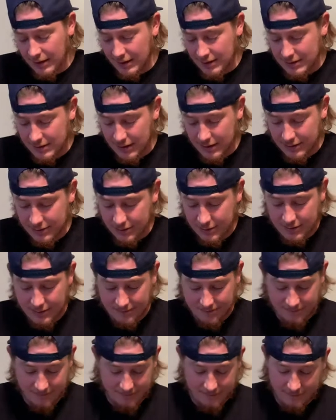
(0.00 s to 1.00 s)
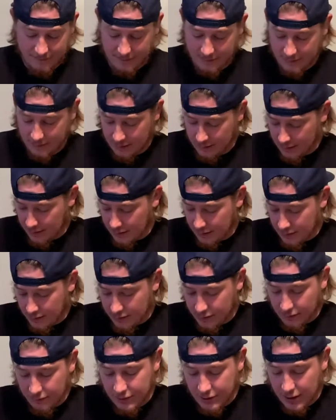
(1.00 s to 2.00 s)
I said, just
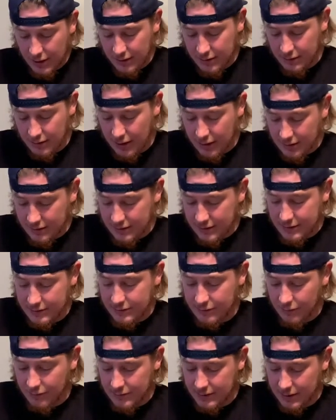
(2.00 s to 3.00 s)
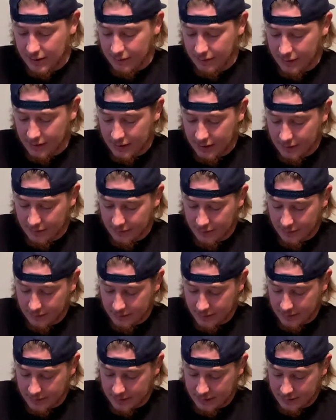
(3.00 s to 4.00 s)
go check a lot of these stores out right now. They're
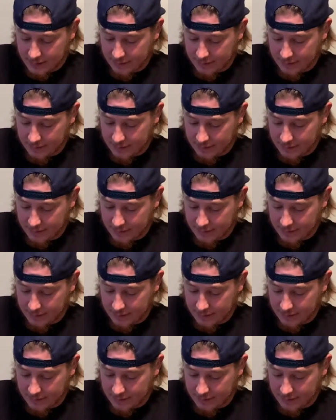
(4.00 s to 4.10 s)
just